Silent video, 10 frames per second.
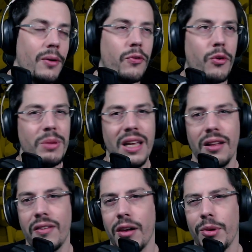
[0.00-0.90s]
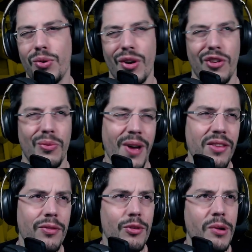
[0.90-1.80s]
For me, it's a little bit too
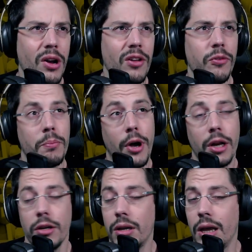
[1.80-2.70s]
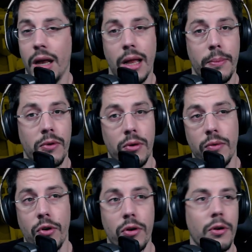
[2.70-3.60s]
expensive to be honest, but it can
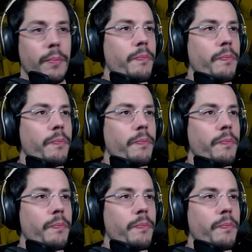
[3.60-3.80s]
absolutely work.